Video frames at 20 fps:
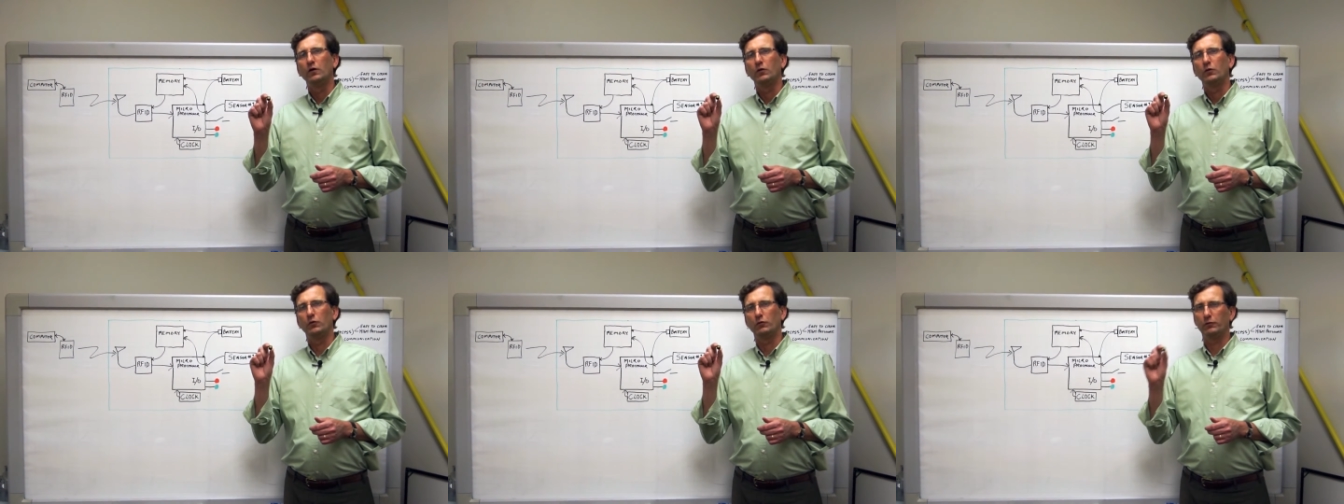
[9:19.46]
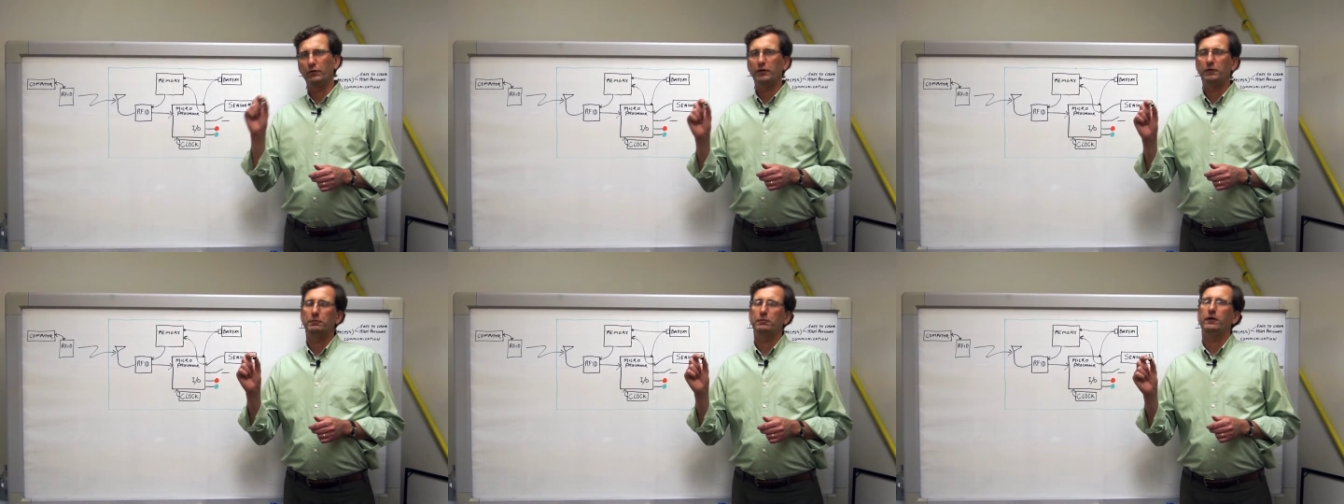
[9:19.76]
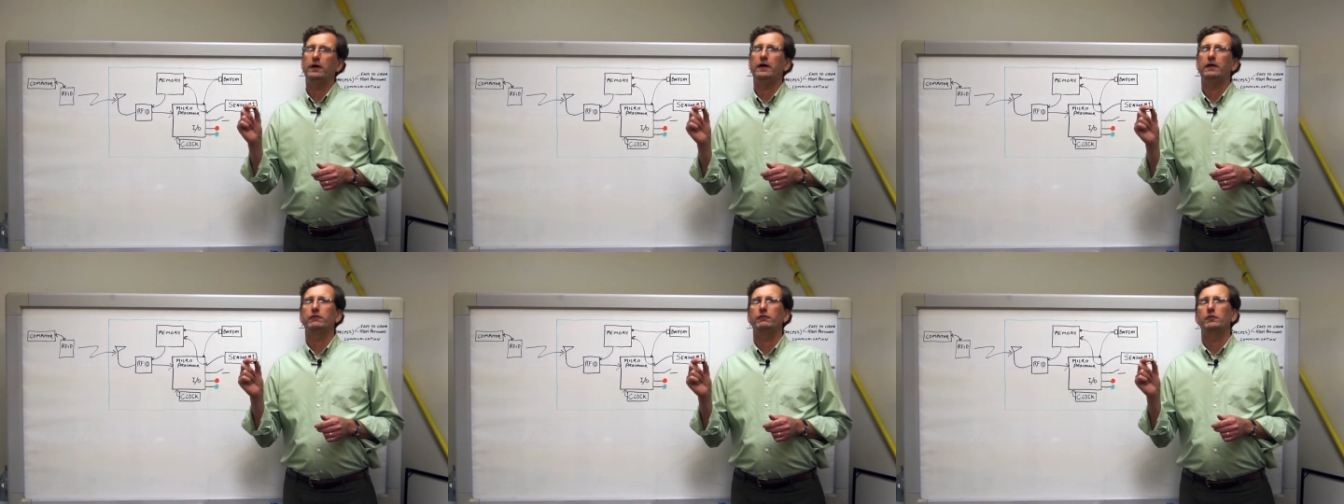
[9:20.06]
We're really
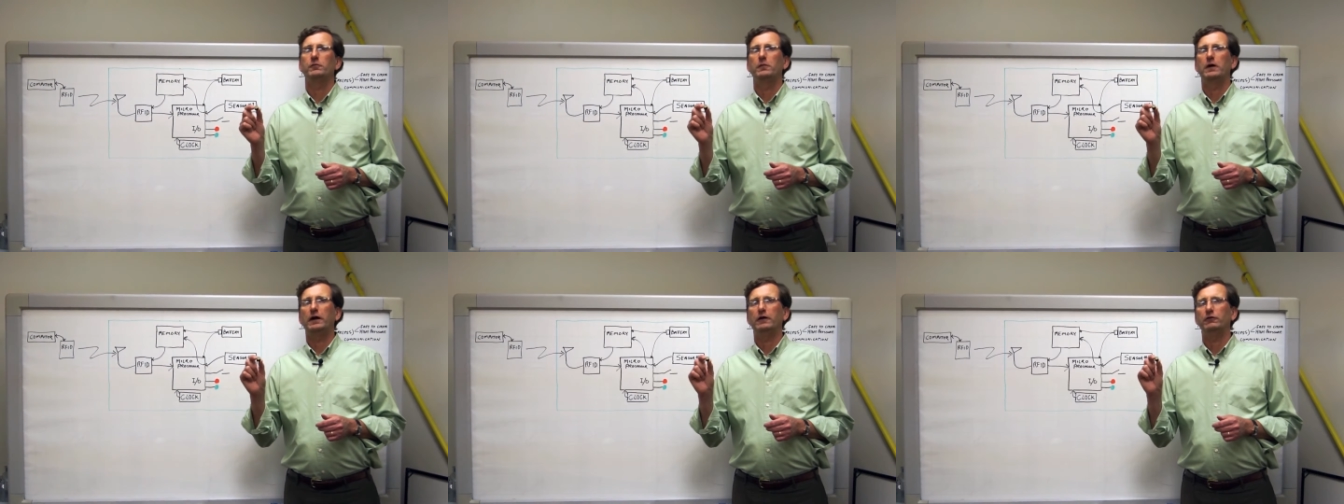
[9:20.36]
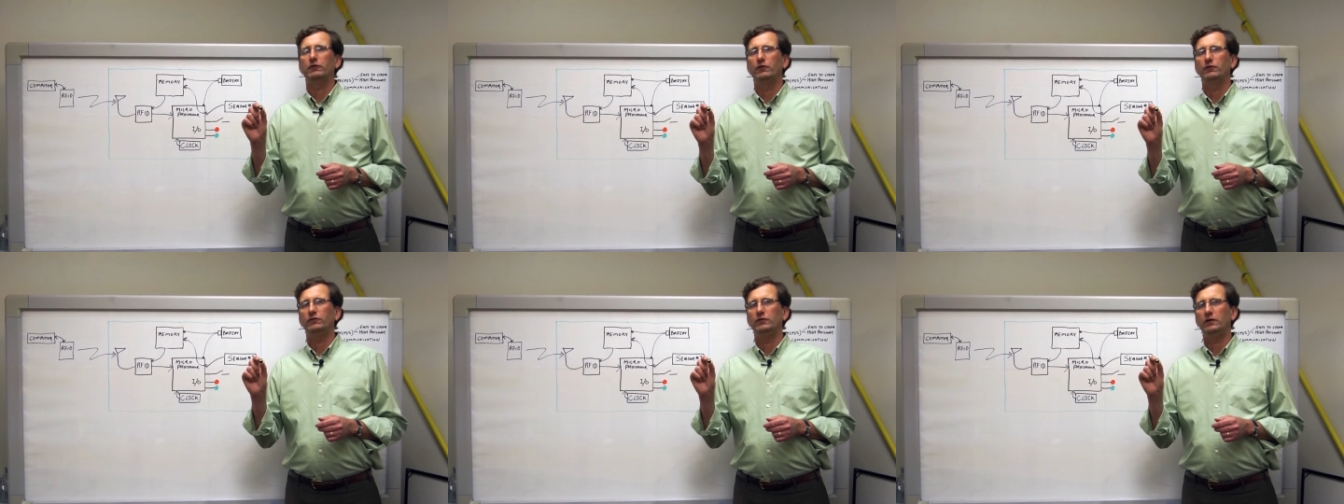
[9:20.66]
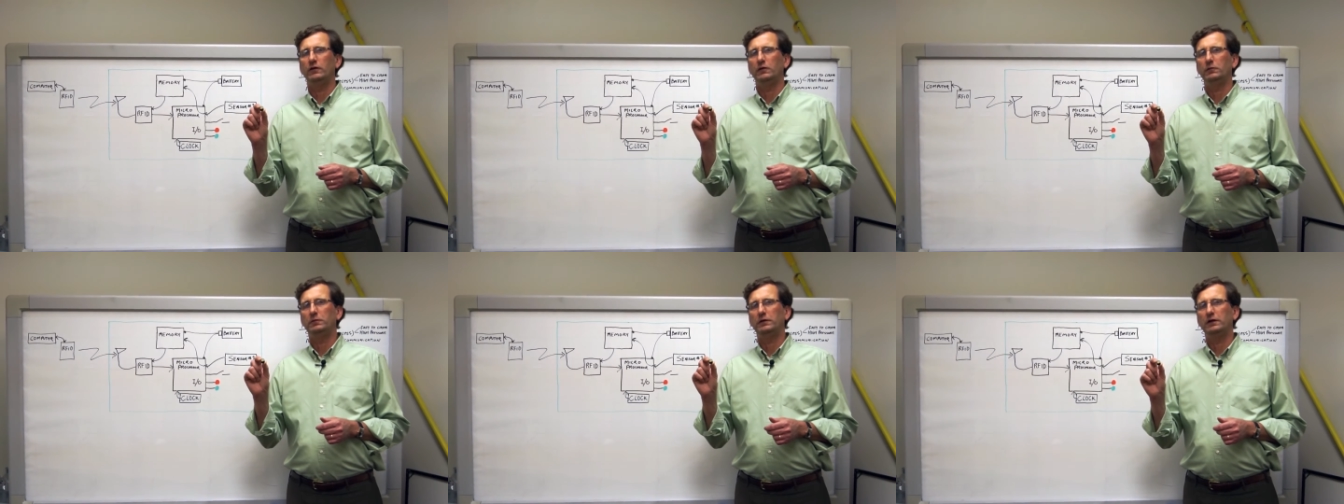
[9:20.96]
proud of the
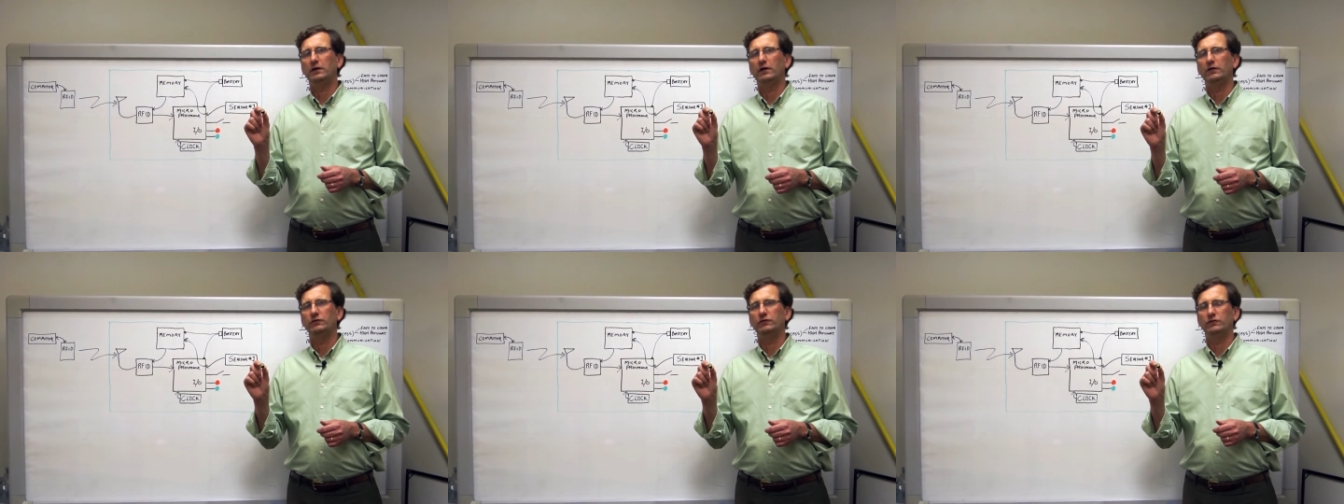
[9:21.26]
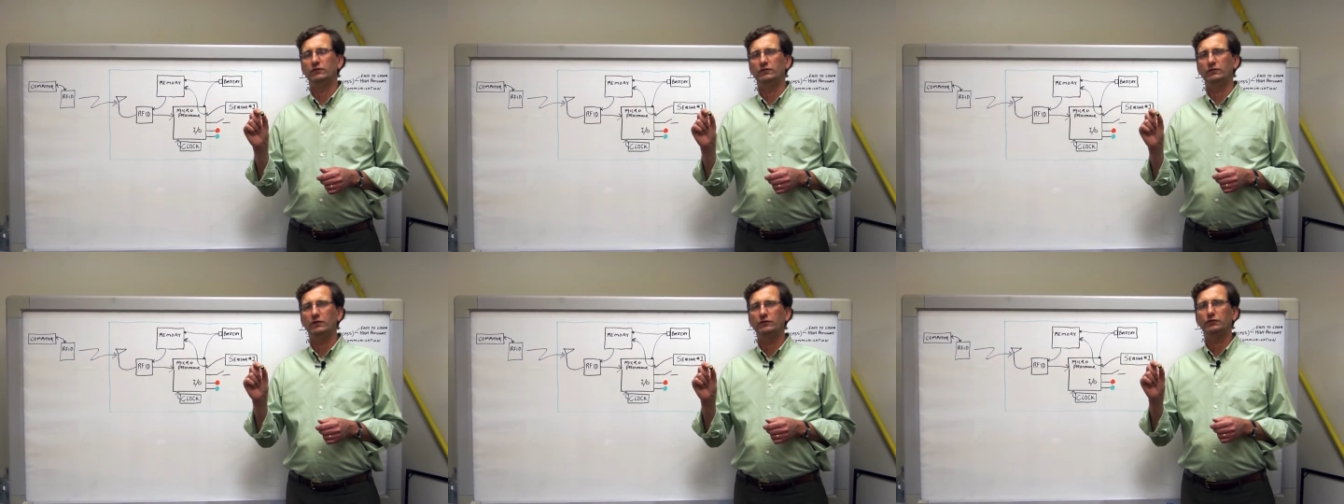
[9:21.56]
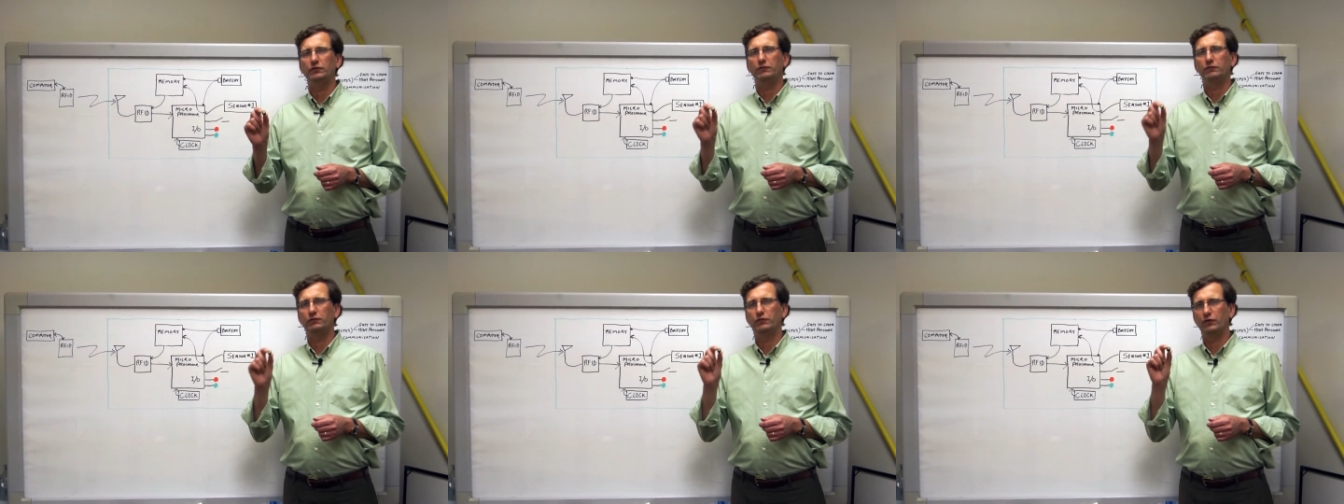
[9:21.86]
Micro-T because it's
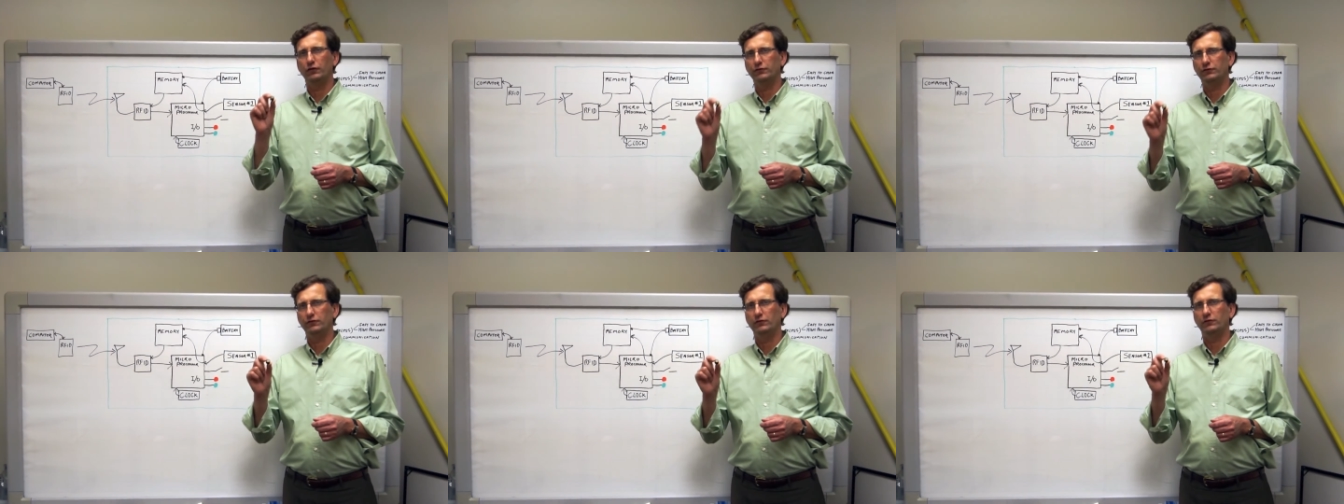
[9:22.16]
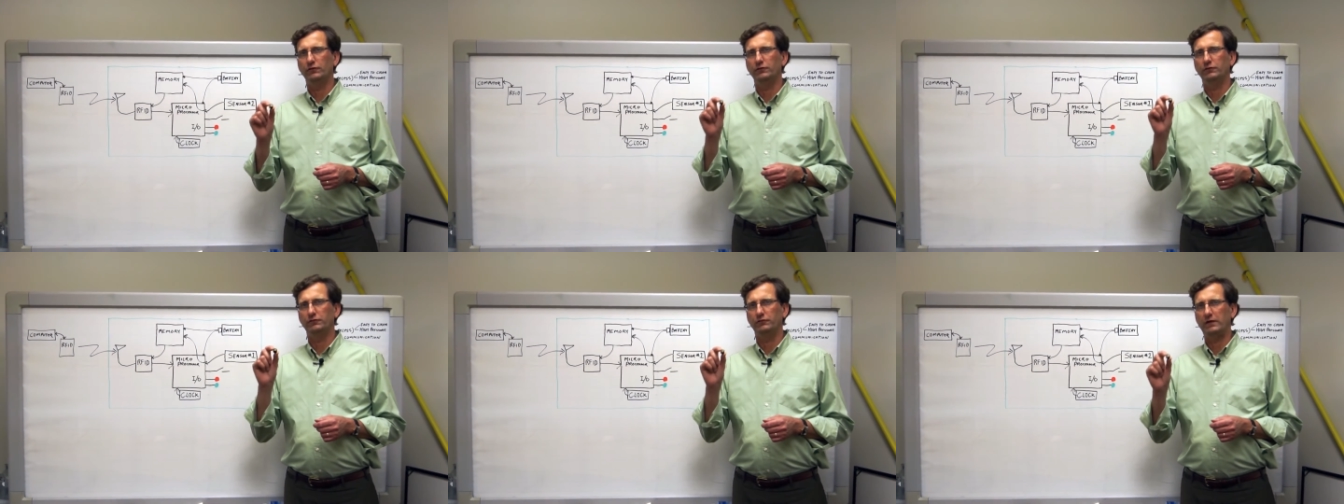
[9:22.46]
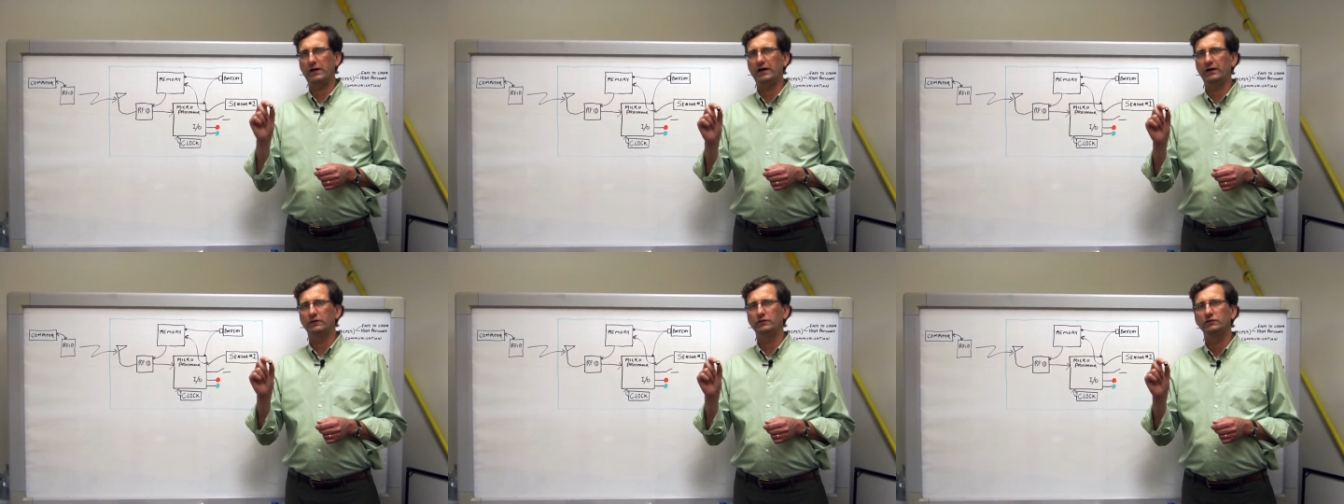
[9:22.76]
such a versatile
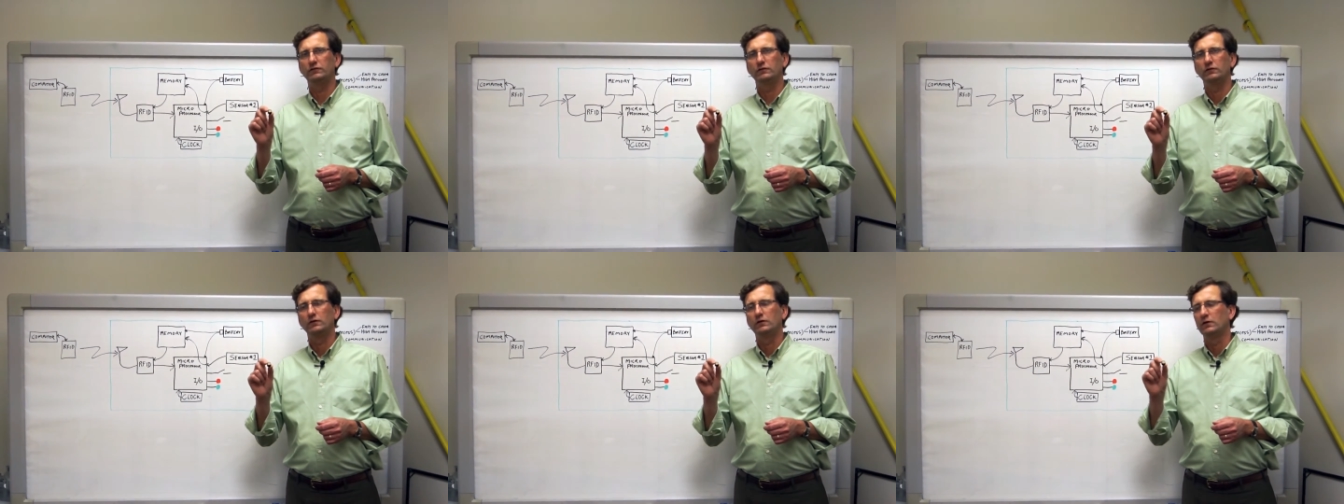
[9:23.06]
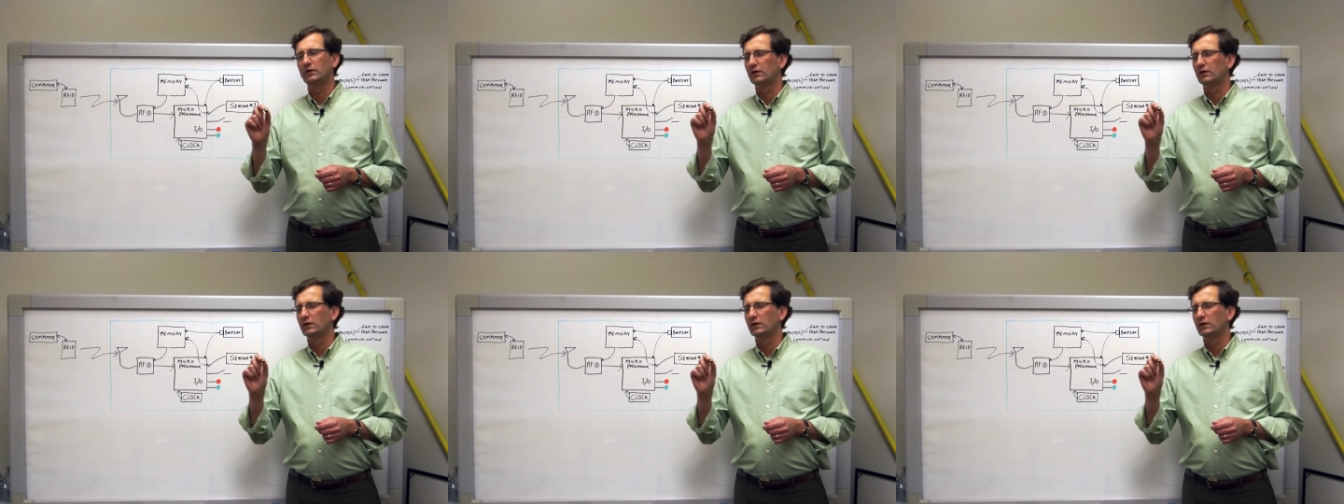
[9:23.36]
device.